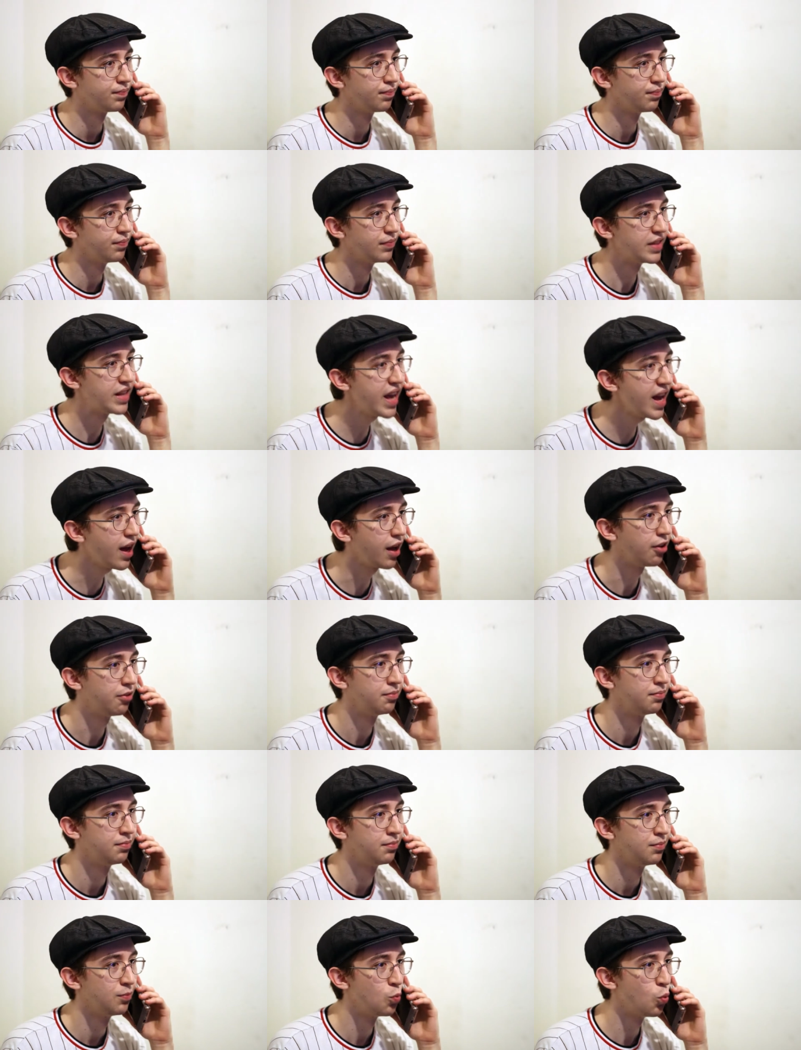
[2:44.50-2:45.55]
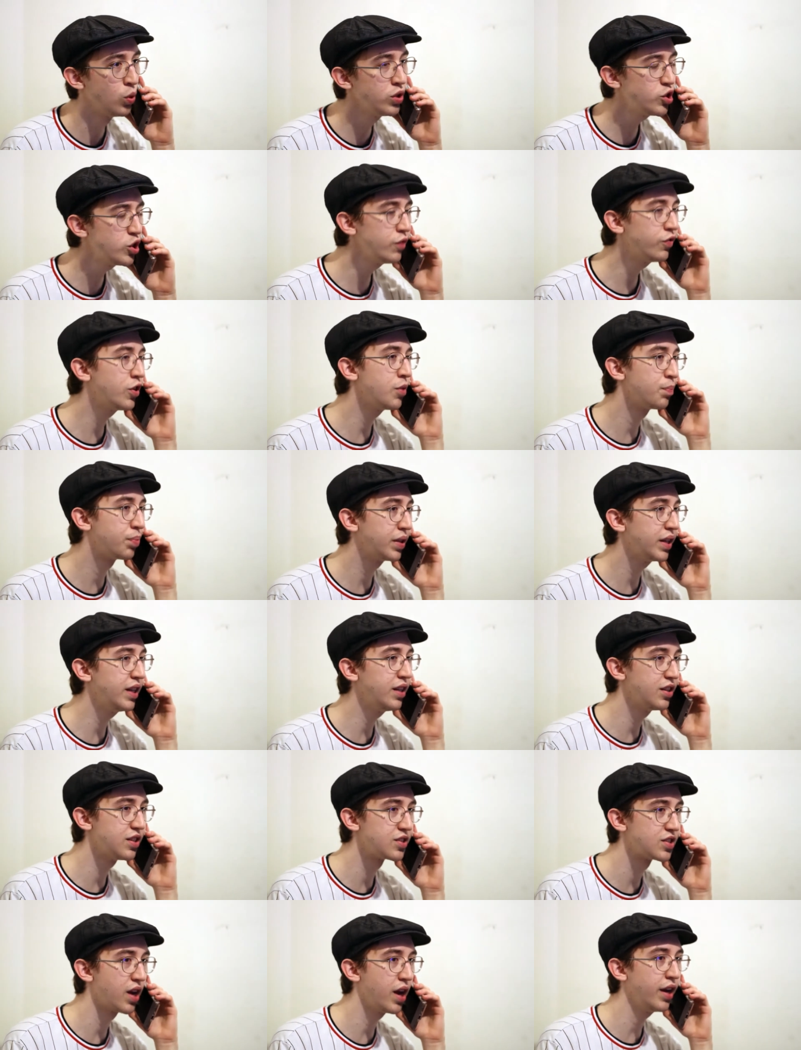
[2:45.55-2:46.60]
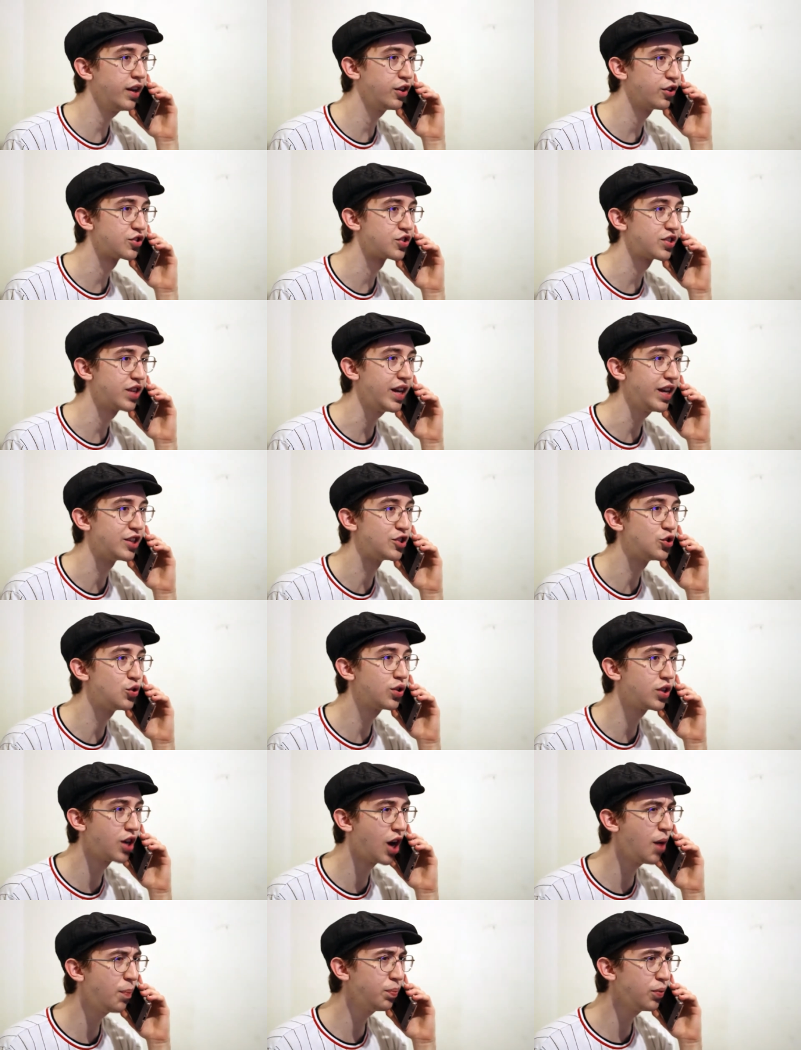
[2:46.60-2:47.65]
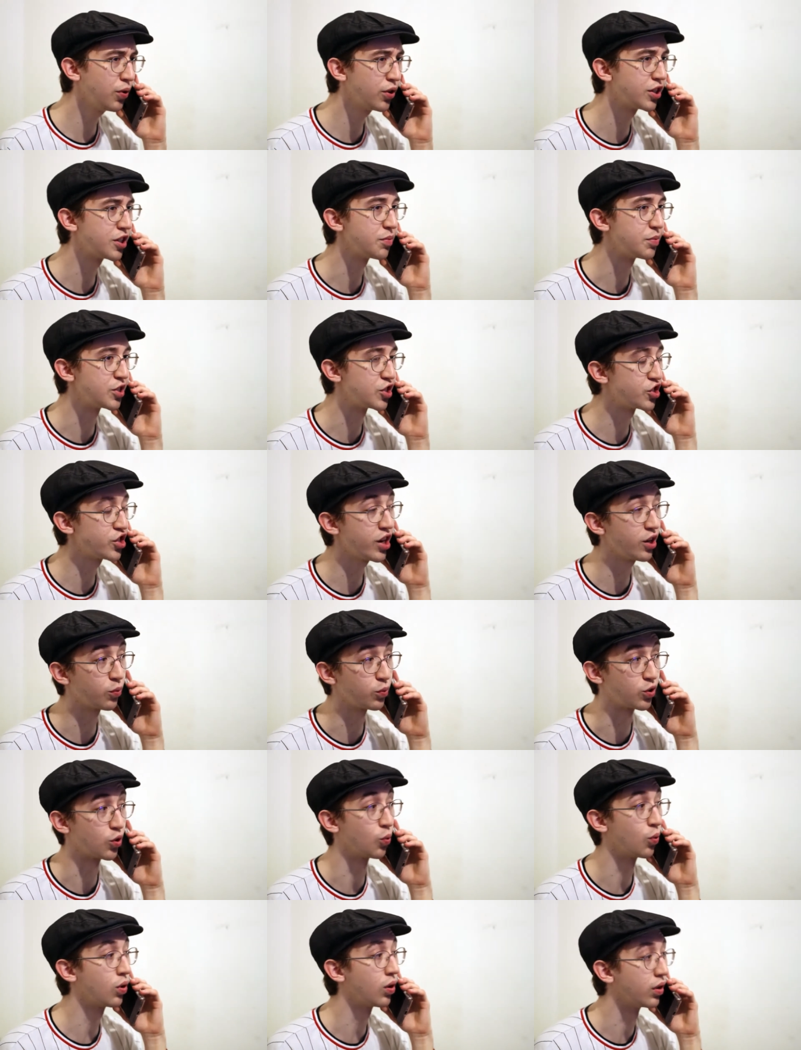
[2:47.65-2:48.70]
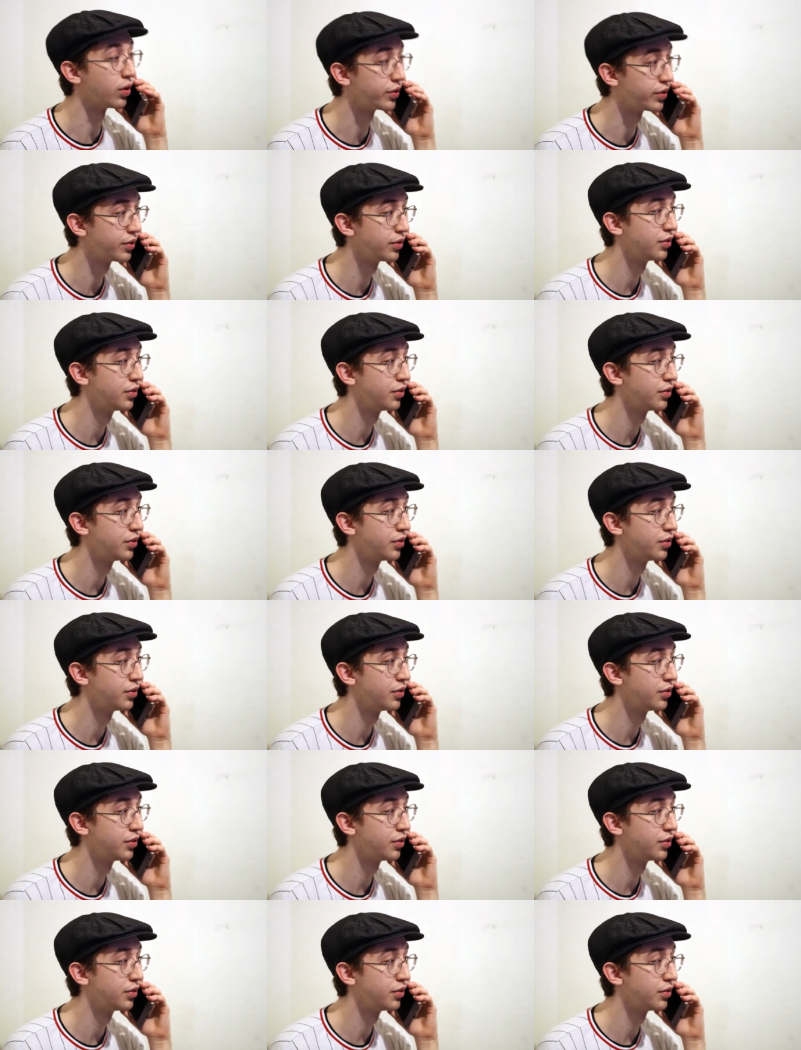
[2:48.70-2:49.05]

Yeah, once you've completed designing your stage, you can upload it to be shared with the world.